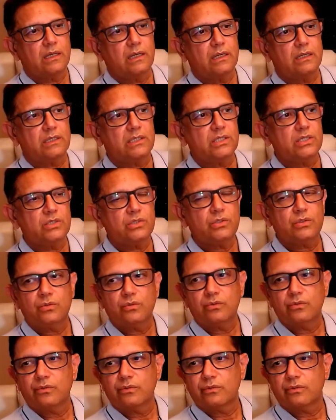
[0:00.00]
teach
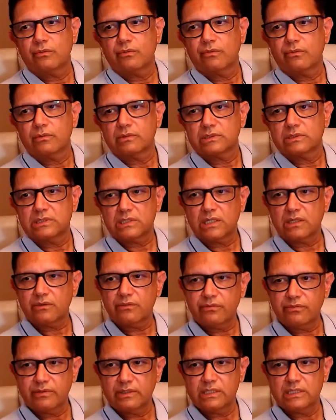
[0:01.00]
you Sarf
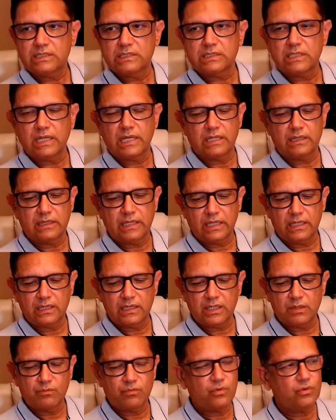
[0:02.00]
first and then they
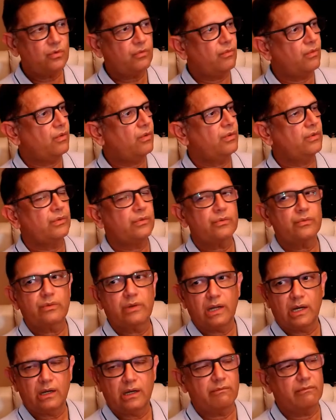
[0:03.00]
move on to
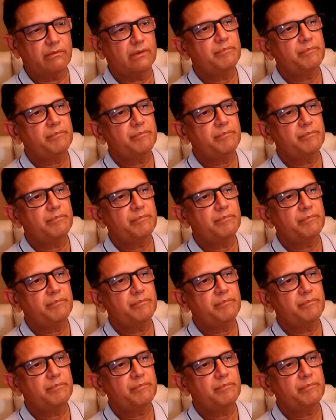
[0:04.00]
Nahw,